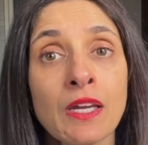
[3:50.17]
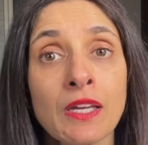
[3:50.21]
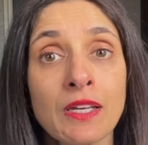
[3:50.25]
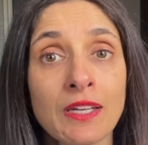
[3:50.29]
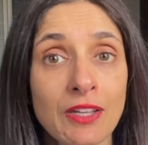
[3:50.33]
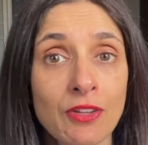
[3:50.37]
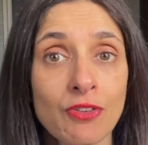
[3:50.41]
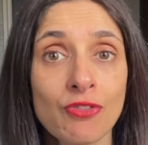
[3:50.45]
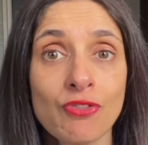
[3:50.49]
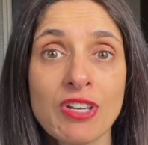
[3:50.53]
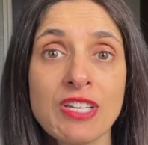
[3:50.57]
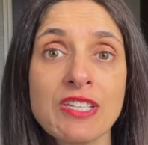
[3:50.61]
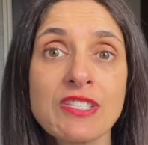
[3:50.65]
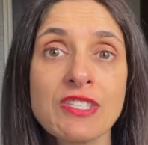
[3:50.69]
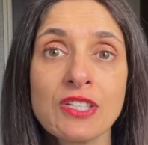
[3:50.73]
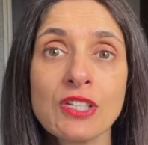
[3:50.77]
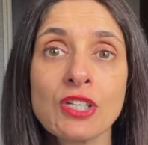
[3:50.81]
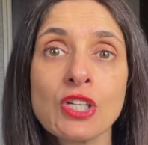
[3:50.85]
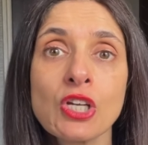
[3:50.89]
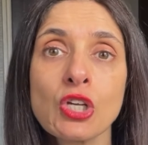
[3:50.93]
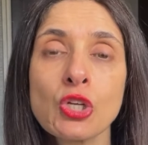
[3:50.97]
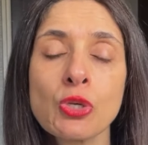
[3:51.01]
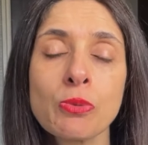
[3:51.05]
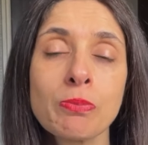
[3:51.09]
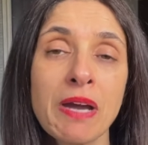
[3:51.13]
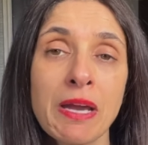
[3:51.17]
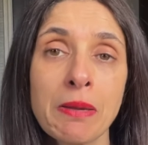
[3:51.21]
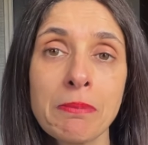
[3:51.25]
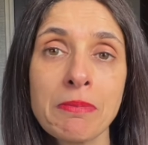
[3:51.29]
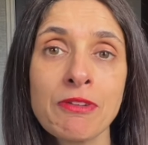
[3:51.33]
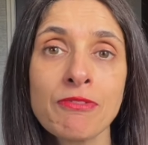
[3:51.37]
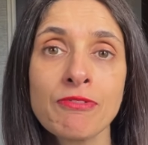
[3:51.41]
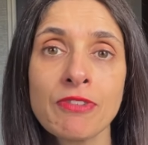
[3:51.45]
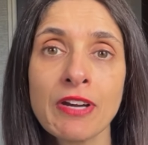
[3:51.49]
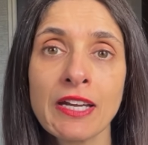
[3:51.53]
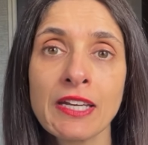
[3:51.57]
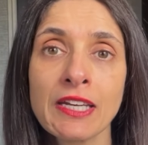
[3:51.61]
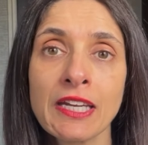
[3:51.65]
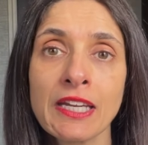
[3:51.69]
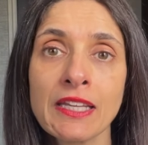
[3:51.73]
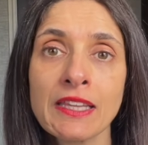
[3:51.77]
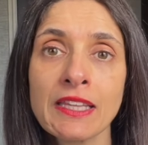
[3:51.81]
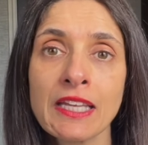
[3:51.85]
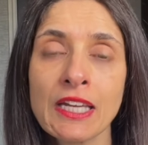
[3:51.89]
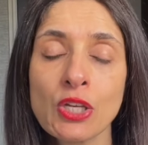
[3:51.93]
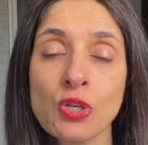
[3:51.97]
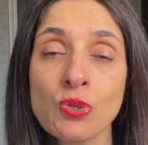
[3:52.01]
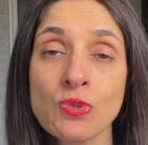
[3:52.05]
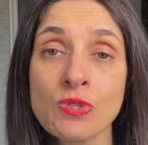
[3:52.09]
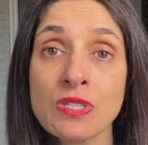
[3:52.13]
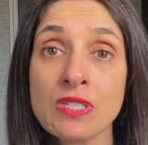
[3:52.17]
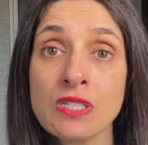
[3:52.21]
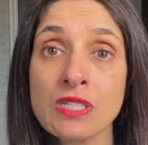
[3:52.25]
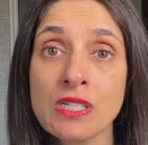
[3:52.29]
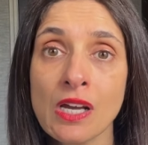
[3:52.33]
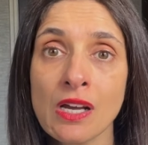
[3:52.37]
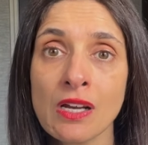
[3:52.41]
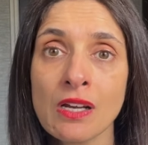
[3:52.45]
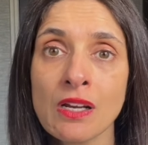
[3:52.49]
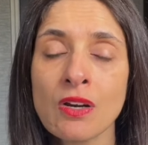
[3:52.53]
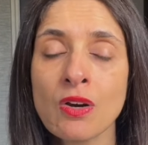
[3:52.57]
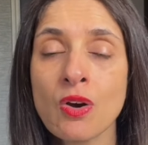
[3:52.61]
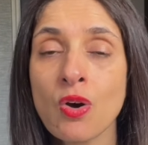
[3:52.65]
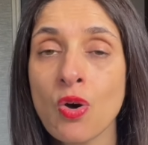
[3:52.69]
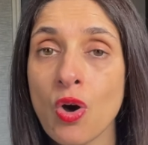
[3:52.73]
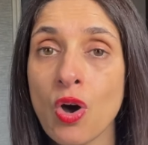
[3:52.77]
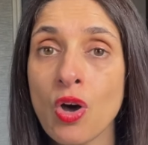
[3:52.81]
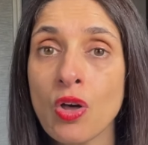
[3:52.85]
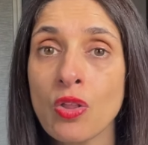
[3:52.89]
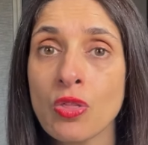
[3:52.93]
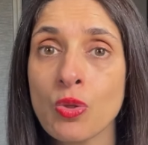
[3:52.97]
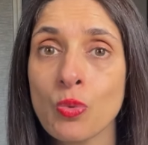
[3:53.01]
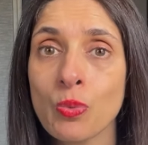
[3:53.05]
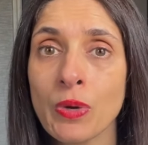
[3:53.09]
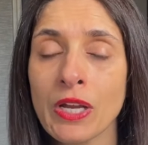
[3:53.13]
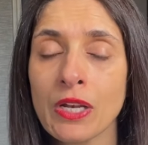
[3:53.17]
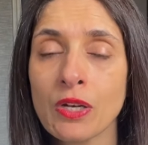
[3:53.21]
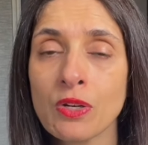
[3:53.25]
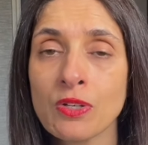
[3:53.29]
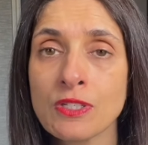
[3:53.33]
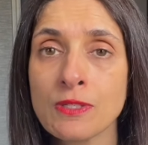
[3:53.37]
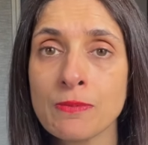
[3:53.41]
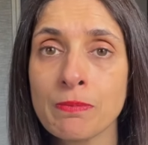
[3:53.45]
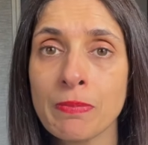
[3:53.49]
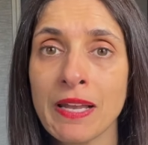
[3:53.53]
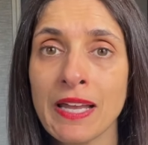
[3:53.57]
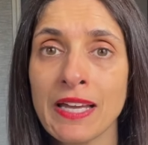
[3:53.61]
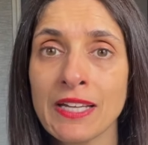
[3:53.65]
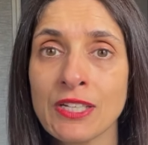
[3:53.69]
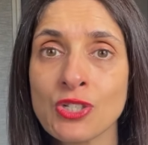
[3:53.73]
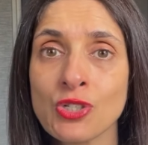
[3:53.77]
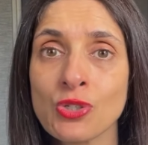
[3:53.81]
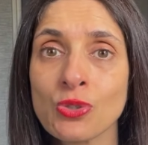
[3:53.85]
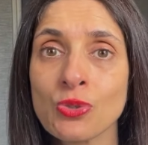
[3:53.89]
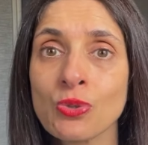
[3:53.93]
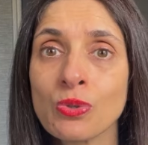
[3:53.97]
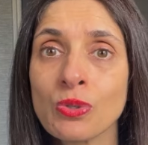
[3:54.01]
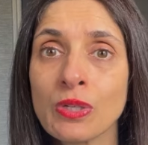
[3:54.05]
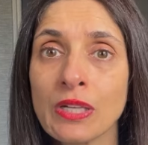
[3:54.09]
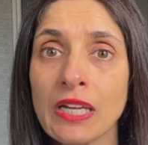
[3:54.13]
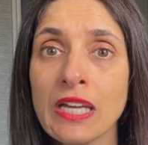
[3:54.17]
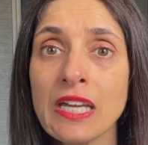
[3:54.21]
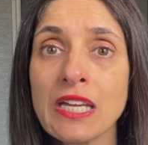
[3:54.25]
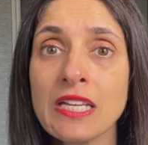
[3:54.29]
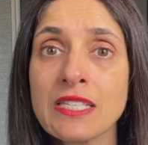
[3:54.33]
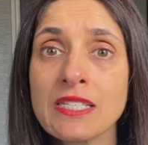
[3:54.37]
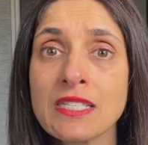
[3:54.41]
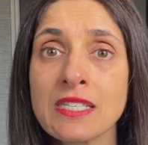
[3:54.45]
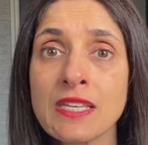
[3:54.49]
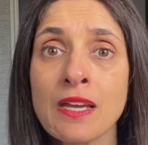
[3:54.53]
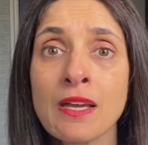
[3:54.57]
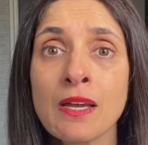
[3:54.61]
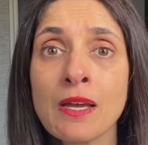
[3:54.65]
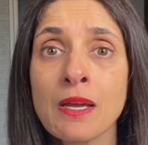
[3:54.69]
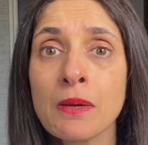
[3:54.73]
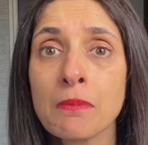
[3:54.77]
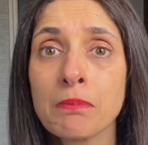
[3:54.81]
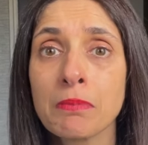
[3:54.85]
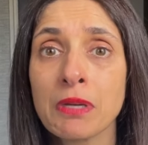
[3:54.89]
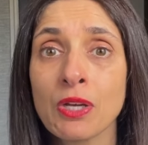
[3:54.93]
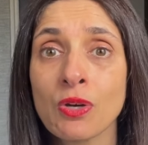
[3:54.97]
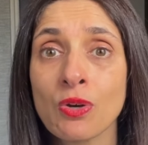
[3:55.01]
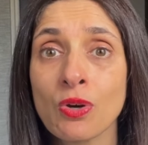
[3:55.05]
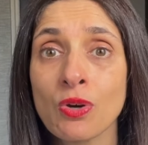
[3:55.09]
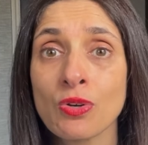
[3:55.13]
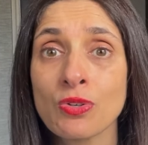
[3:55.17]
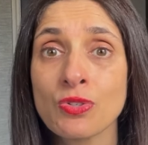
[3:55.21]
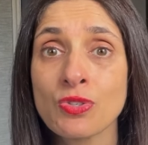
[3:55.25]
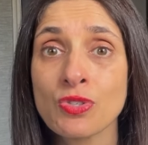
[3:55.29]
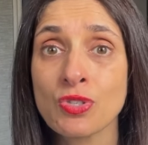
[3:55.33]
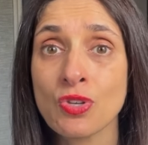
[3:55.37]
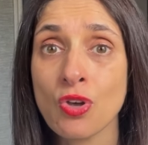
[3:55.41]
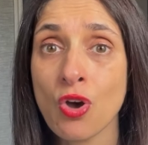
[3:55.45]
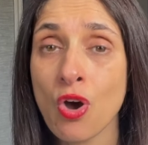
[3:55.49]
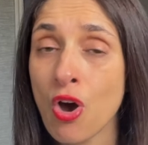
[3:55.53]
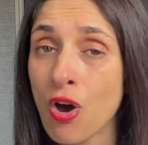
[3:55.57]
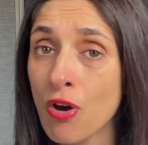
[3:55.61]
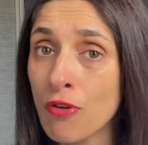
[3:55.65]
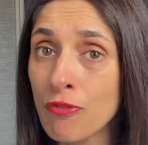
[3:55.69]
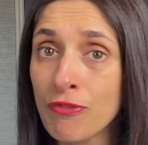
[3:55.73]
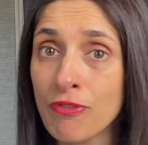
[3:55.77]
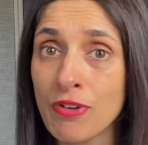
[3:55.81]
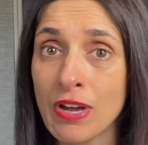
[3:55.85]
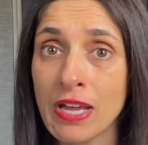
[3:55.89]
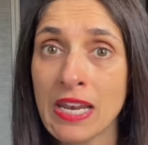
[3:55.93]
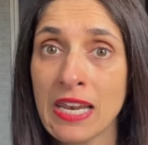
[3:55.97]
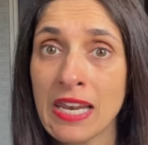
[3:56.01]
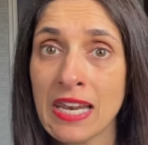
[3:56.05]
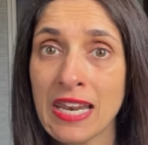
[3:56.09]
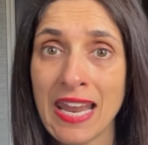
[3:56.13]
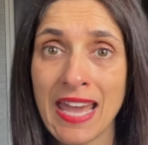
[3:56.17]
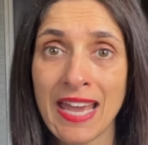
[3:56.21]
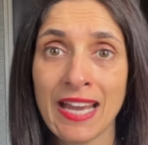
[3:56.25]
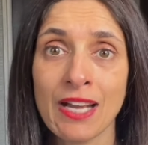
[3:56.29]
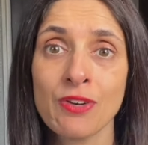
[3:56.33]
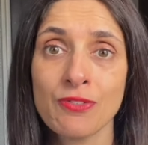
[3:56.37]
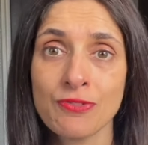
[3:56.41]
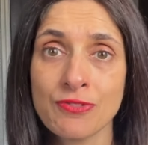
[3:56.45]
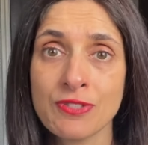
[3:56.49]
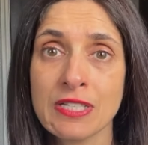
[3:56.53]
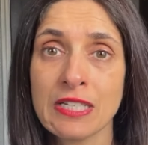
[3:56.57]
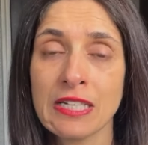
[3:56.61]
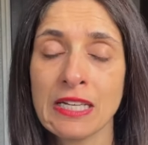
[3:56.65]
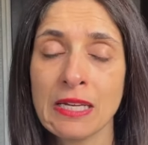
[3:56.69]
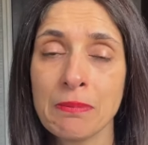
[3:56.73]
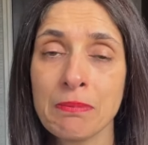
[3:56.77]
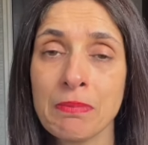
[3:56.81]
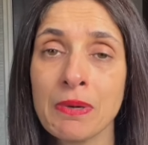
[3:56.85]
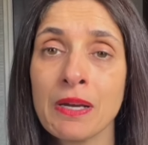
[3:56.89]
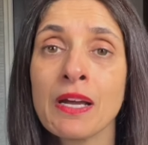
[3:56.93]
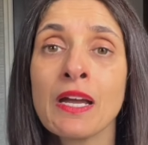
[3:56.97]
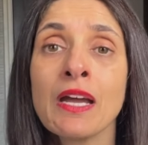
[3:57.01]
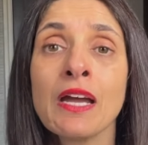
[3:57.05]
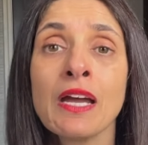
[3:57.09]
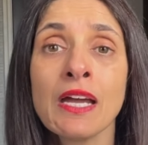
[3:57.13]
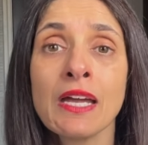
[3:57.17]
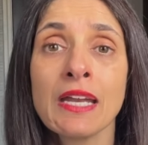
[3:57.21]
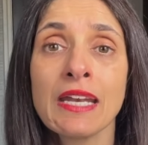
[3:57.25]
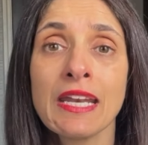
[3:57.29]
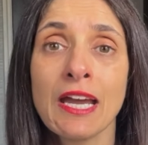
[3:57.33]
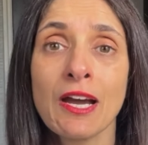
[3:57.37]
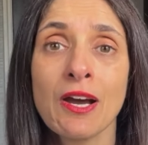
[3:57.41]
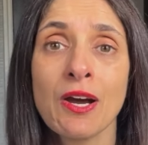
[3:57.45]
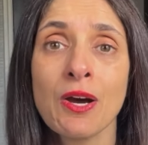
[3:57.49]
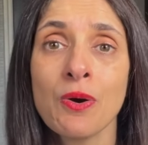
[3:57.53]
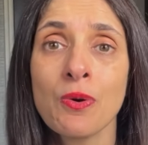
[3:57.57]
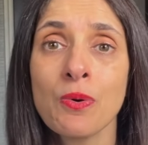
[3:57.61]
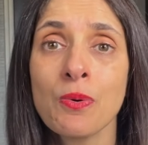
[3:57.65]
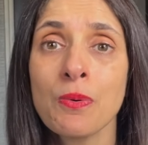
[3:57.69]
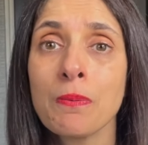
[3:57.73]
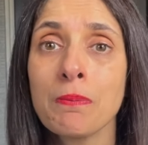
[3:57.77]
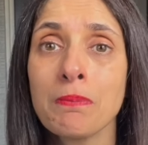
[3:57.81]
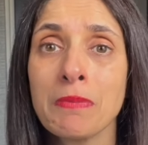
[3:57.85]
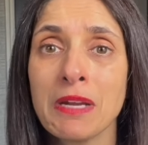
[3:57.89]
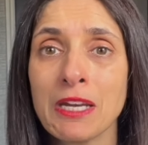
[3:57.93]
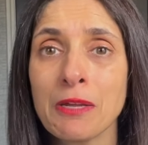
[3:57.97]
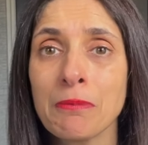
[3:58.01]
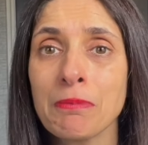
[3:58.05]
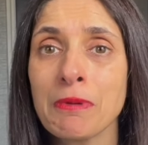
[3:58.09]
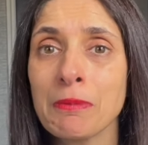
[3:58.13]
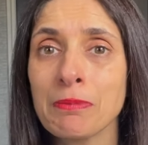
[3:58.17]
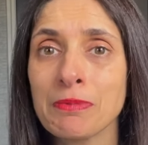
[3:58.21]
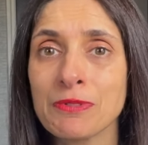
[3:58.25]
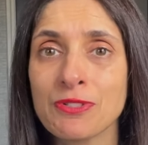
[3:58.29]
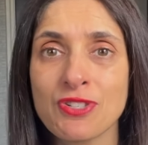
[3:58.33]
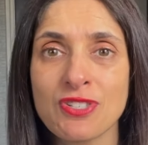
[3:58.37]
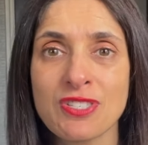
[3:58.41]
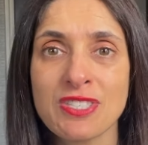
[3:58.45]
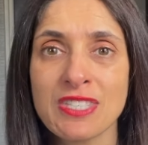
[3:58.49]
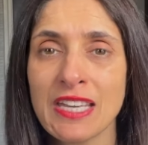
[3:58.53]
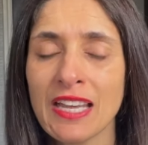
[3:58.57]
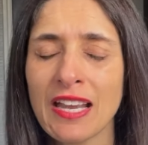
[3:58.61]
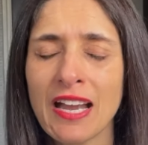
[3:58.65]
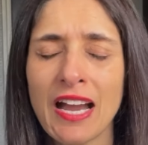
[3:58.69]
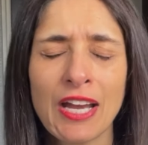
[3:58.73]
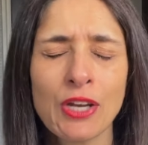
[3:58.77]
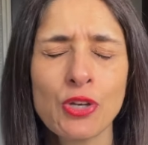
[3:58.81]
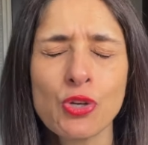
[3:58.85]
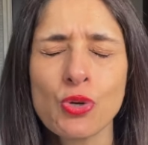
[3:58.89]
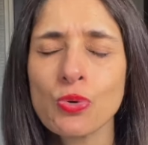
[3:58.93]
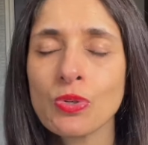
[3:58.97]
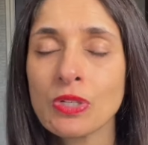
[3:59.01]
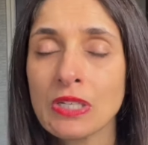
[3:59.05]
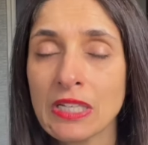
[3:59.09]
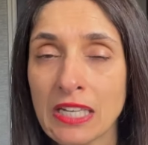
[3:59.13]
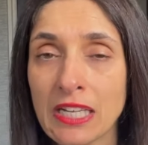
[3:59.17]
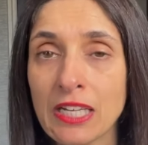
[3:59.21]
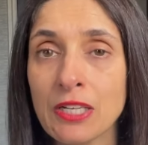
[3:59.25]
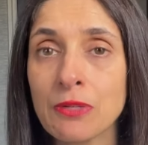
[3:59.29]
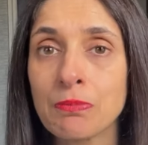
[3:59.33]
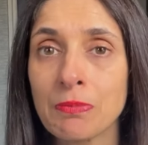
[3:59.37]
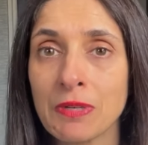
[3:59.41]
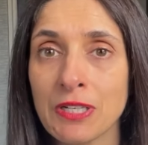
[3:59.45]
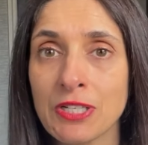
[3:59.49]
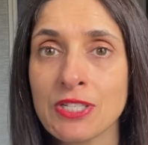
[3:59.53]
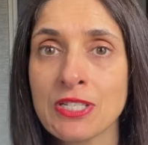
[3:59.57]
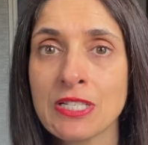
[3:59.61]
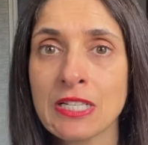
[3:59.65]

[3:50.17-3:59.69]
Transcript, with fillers: Now, the reason you might be finding that you're stuck on the weight loss plateau is because of lack of sleep. Now, many people just think, I don't need much